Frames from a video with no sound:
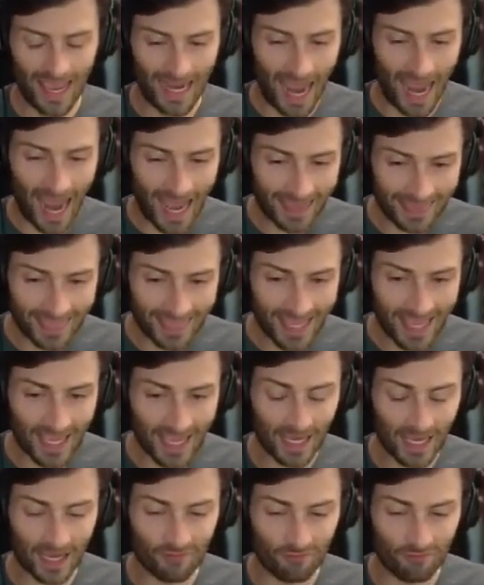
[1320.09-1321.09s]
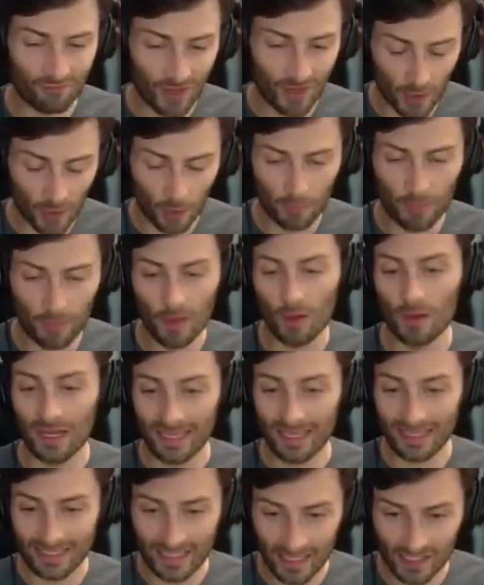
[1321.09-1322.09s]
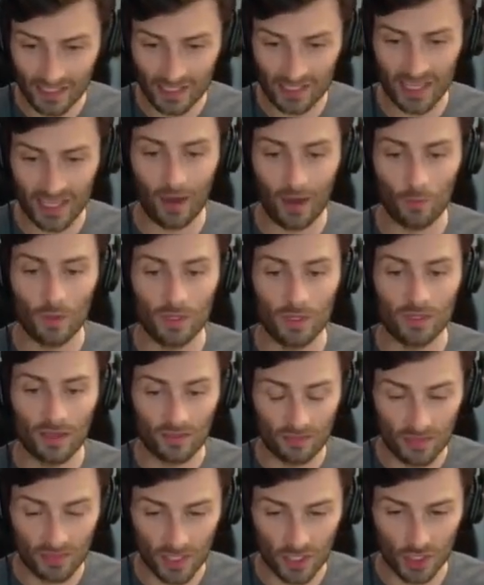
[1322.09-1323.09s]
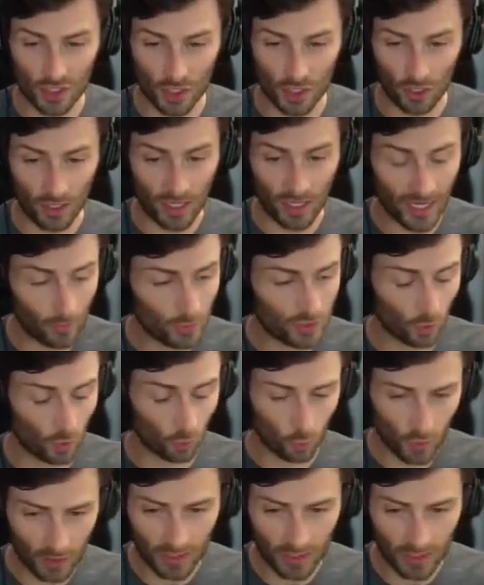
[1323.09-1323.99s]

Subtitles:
and I think Vanderbilt gets that one this year. It was a